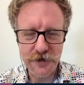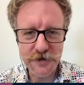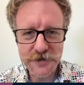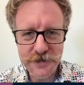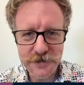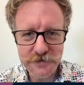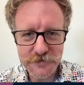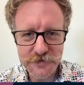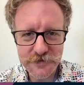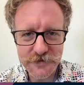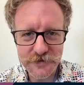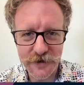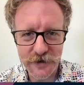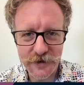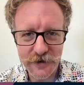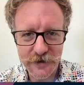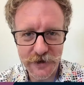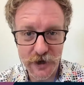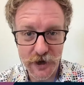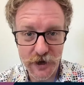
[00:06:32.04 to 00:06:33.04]
certainly seems
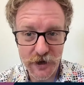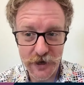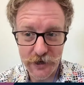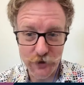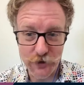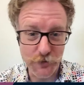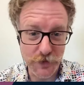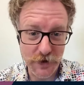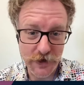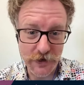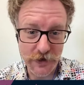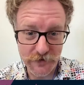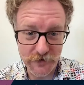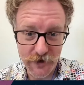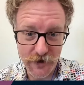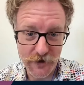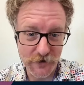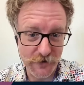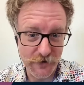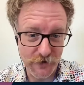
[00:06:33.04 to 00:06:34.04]
like uh, it could be
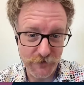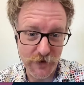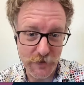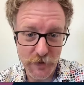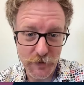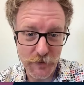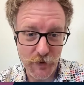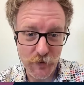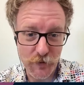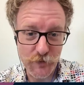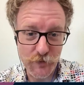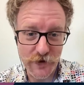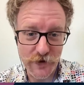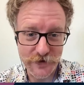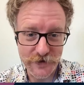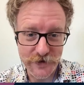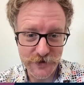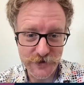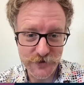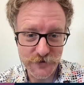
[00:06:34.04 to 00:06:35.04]
a, a very big problem
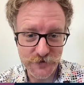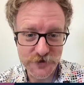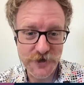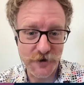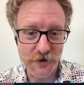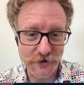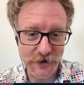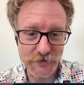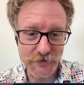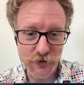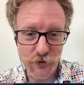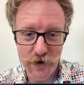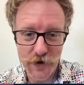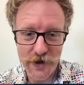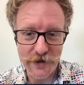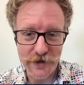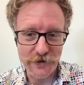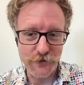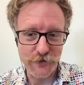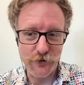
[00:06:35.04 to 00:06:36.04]
when you sort of start giving
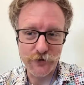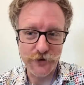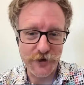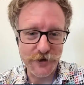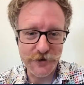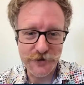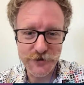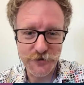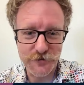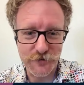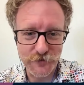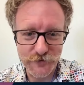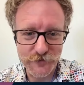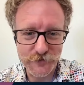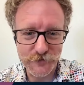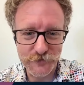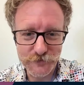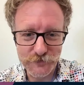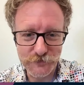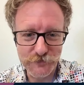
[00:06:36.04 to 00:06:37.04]
away all your sort of
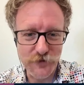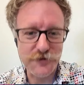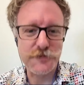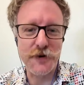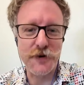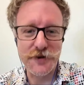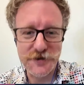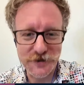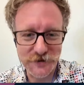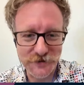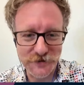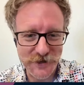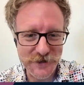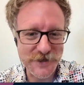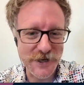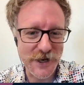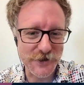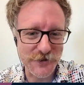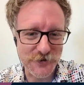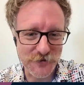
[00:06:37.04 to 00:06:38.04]
most personal
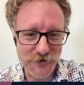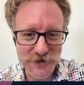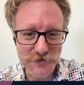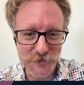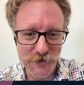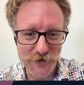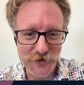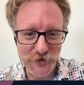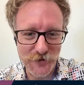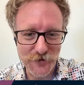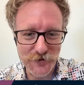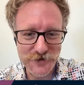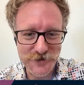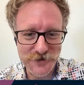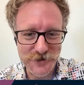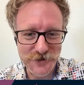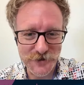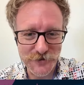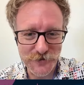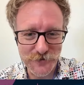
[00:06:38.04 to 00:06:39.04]
details or intimate thoughts
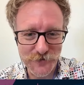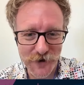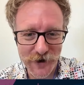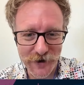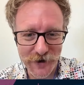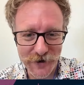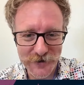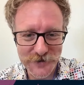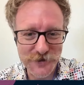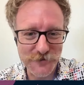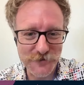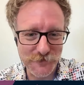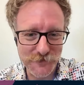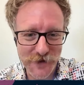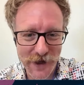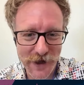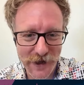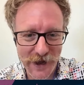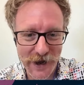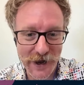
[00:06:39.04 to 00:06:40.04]
to uh,
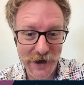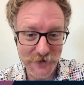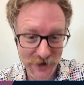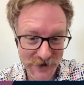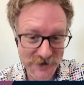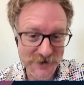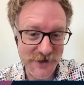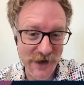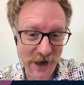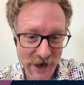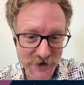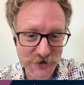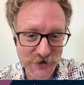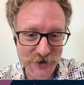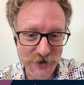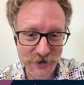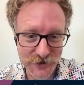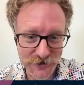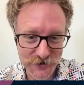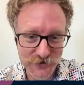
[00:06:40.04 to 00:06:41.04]
some AI that isn't
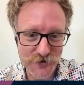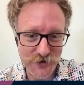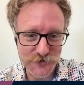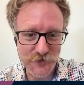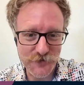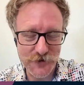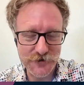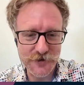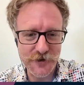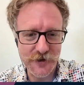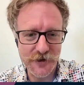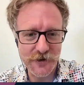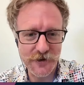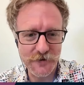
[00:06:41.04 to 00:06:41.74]
actually as trustworthy.